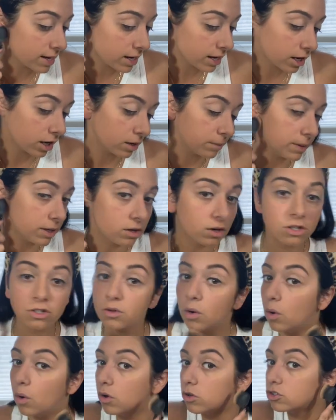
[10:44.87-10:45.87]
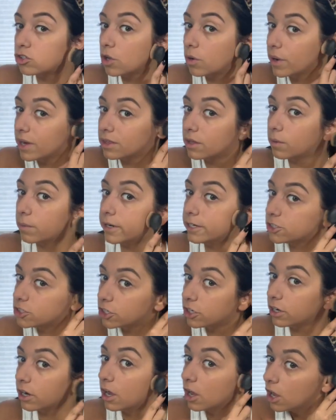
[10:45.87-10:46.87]
ear, because also in the
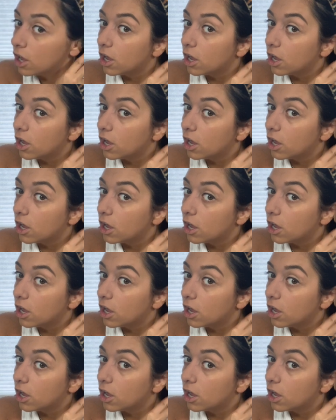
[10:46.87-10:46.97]
winter